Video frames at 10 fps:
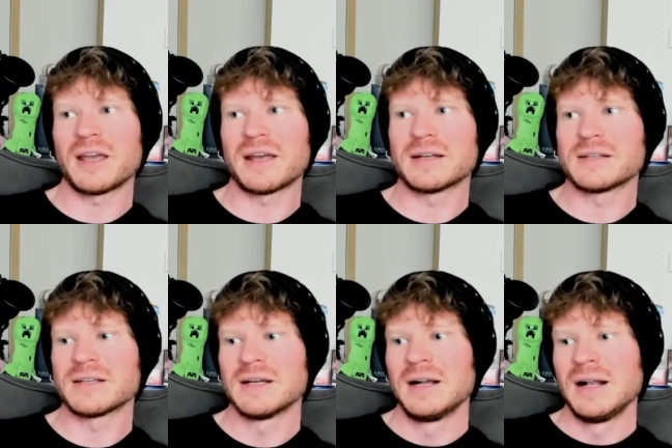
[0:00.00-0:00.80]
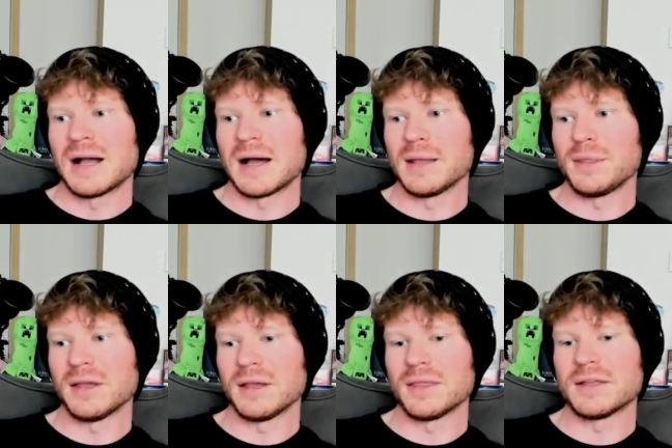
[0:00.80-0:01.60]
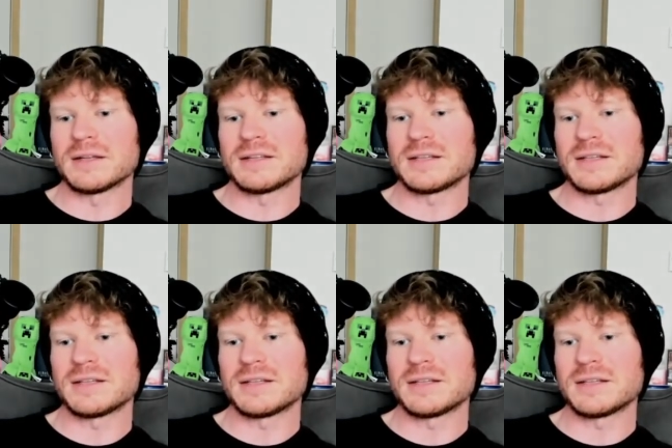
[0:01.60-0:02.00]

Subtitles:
And I think that,